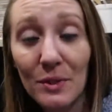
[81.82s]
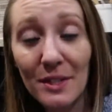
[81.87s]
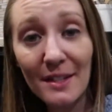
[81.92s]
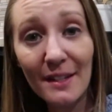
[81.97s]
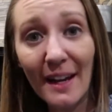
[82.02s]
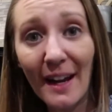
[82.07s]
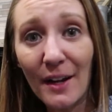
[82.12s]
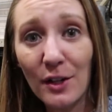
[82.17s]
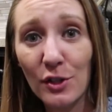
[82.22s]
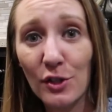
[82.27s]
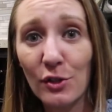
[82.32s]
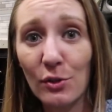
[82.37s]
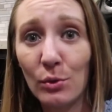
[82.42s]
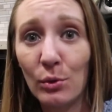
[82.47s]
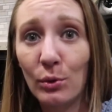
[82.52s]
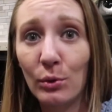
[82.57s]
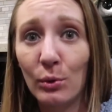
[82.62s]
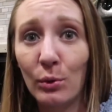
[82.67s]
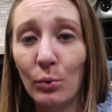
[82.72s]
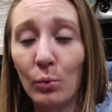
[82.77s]
was an
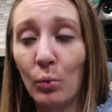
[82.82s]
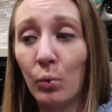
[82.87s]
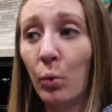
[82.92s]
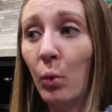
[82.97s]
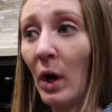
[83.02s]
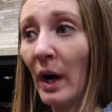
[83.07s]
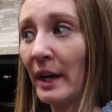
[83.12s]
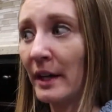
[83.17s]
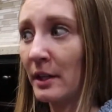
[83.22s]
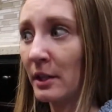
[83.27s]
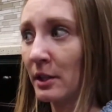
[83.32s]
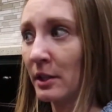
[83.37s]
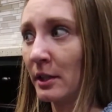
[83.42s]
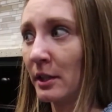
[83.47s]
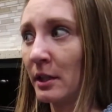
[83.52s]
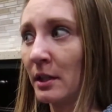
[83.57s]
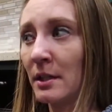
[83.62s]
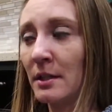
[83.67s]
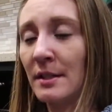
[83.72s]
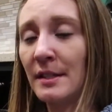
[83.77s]
actual
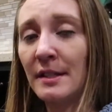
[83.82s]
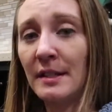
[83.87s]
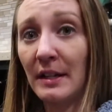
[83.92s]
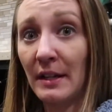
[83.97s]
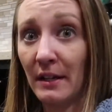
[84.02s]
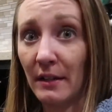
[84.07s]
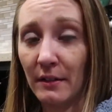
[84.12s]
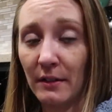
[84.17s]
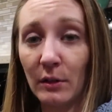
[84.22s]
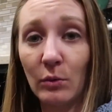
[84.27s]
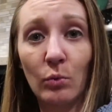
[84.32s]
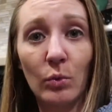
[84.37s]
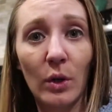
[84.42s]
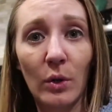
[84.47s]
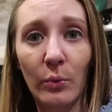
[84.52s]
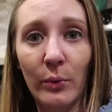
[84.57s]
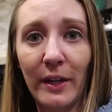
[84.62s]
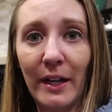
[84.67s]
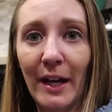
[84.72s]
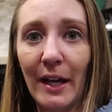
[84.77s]
wider sink than
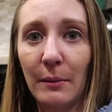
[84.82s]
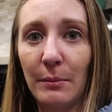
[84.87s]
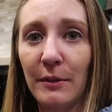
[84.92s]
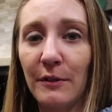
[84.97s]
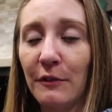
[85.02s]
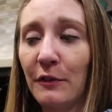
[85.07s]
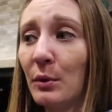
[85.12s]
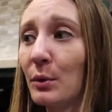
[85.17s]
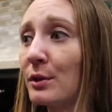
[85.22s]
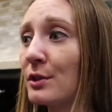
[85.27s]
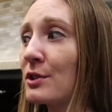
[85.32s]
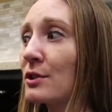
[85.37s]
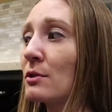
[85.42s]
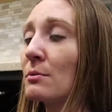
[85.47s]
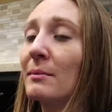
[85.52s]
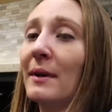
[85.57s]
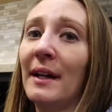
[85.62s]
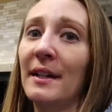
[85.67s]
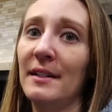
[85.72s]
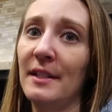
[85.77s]
what we had before,
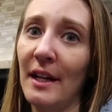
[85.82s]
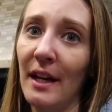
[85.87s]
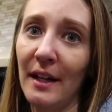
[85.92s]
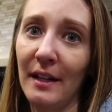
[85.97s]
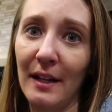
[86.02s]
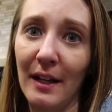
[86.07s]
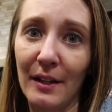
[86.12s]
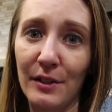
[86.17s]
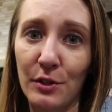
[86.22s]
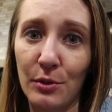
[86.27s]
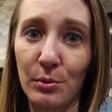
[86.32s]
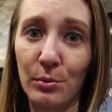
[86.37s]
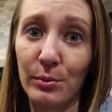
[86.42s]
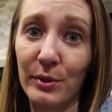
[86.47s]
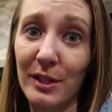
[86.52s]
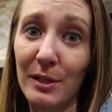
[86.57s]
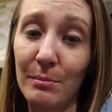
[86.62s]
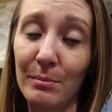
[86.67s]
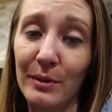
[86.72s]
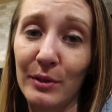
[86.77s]
so my dad had to
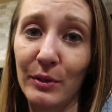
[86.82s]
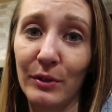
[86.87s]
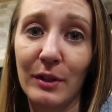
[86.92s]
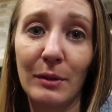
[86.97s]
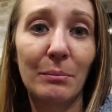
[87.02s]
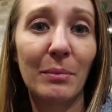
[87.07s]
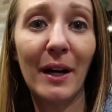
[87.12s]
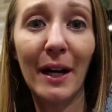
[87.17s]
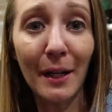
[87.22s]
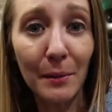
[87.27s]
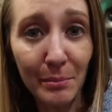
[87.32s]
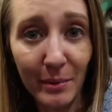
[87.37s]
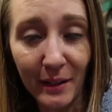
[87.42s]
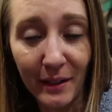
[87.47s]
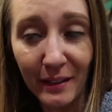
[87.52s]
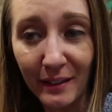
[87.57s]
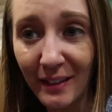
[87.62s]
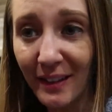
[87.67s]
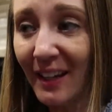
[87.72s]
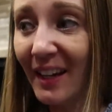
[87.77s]
rebuild the
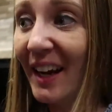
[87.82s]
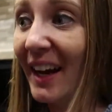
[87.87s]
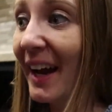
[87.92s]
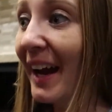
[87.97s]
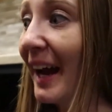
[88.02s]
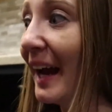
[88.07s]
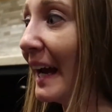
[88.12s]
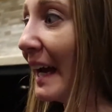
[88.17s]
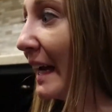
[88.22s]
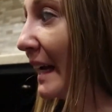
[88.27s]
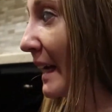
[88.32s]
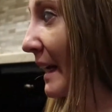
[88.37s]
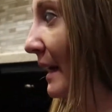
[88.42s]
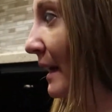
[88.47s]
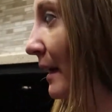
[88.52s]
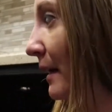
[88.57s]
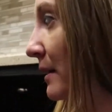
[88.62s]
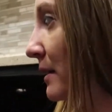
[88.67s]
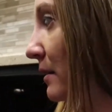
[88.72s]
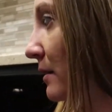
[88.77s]
piping,
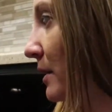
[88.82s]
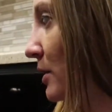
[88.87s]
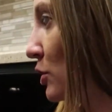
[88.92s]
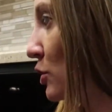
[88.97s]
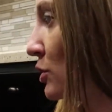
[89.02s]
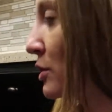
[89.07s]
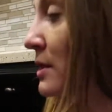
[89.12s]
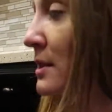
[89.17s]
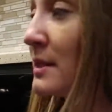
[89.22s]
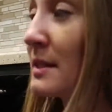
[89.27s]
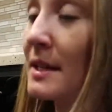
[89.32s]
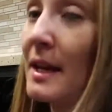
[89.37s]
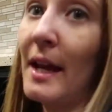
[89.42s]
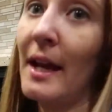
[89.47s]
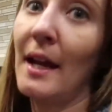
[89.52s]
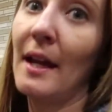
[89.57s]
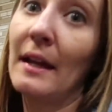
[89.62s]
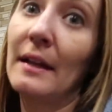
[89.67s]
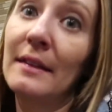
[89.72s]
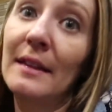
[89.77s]
and let's just
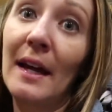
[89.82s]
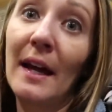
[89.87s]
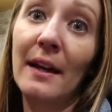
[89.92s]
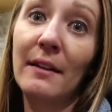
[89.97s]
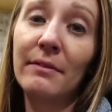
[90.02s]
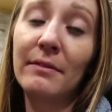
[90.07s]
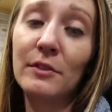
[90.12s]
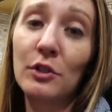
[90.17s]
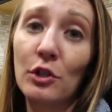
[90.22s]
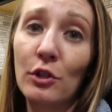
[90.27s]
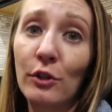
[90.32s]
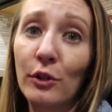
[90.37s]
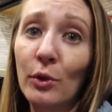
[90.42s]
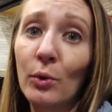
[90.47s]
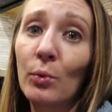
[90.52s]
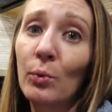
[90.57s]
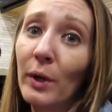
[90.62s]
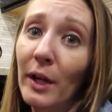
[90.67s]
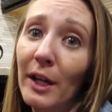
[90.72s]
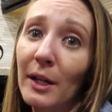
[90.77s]
say that took
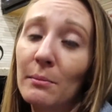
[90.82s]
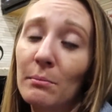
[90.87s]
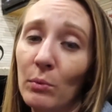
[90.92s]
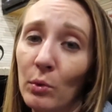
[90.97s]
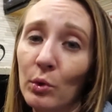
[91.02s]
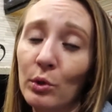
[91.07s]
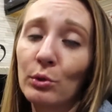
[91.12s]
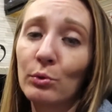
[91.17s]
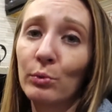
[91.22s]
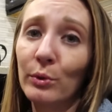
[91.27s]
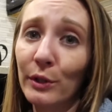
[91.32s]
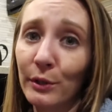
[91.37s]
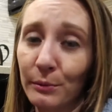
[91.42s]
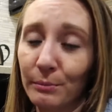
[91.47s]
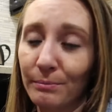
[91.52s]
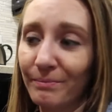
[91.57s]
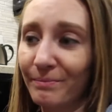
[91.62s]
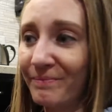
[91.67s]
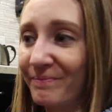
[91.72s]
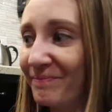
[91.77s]
away more
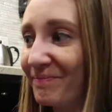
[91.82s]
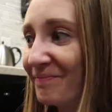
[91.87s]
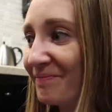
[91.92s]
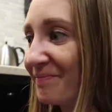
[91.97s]
room.